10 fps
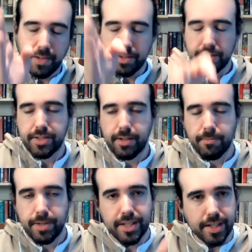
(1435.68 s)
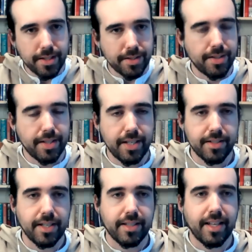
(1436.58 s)
focus on windows and things
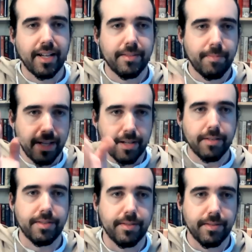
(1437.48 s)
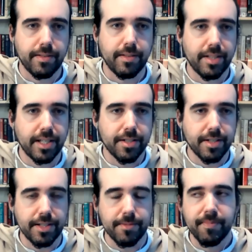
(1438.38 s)
like that, pick off
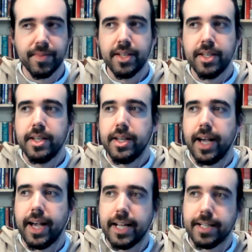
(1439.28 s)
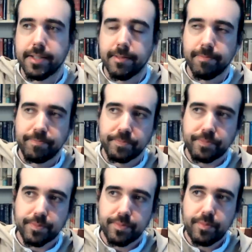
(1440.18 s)
sentries. And
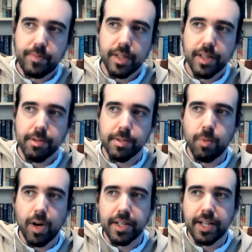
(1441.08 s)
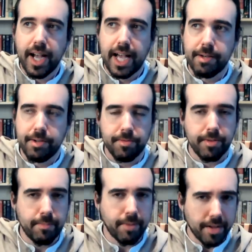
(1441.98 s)
there was one guy who was
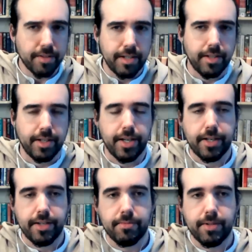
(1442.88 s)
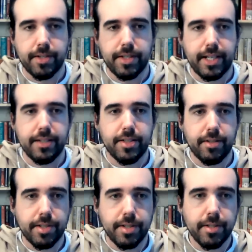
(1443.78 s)
really bothering the Gurkhas one day, and so
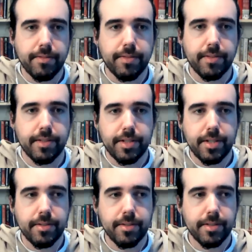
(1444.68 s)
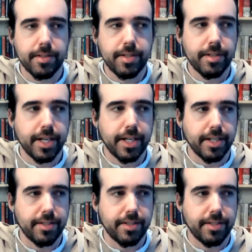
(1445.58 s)
two of the, two two Gurkha